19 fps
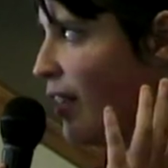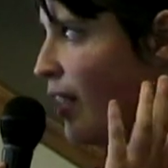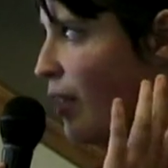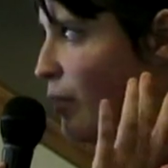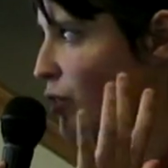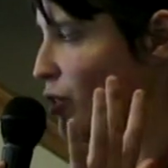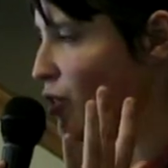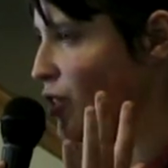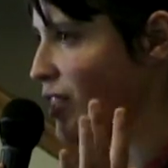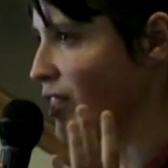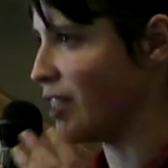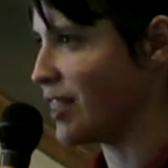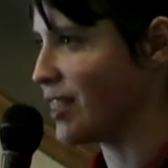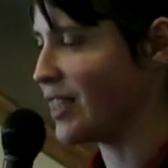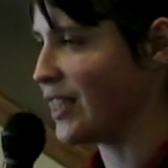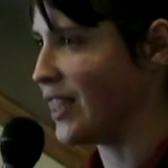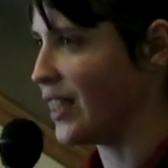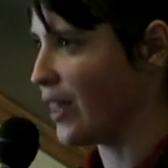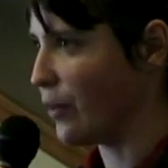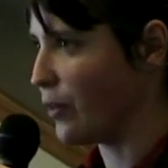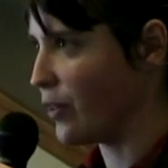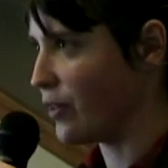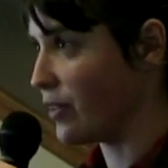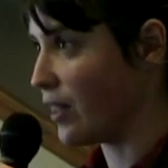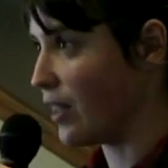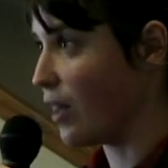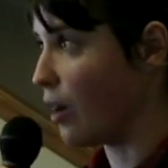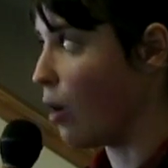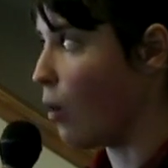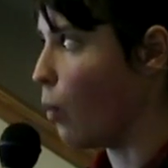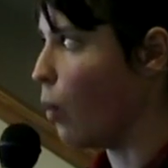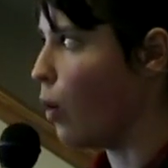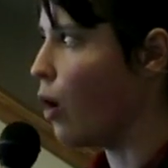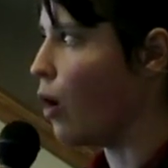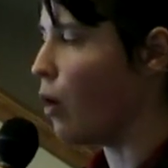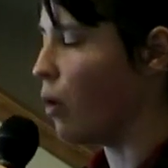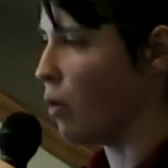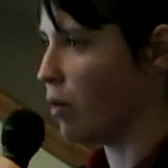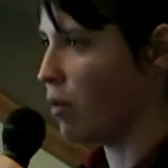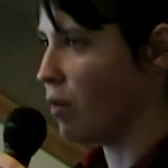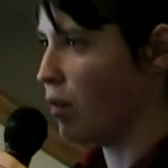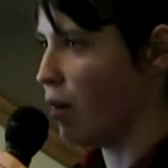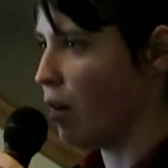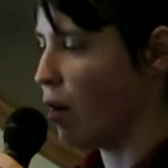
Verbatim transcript: It was just this thing that was like, whoa,